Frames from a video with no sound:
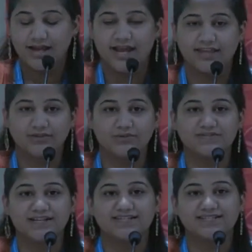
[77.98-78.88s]
Hindus
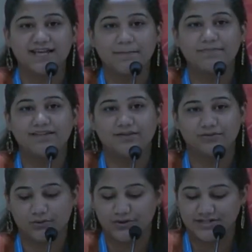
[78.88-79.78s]
accept the
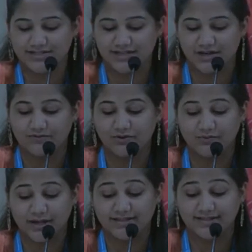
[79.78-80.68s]
authority of the
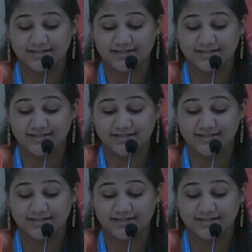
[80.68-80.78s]
Vedic